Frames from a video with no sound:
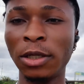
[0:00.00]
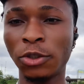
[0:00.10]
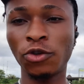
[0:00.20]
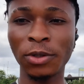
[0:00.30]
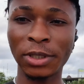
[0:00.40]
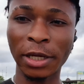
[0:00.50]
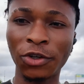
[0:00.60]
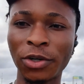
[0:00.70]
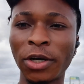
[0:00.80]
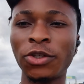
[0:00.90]
through this
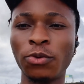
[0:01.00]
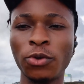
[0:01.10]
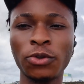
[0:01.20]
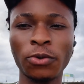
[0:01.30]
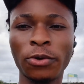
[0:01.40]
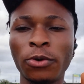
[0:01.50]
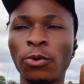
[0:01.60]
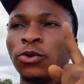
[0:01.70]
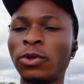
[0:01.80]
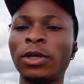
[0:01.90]
entrance you could also go
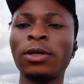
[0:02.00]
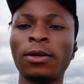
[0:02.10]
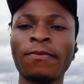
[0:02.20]
to the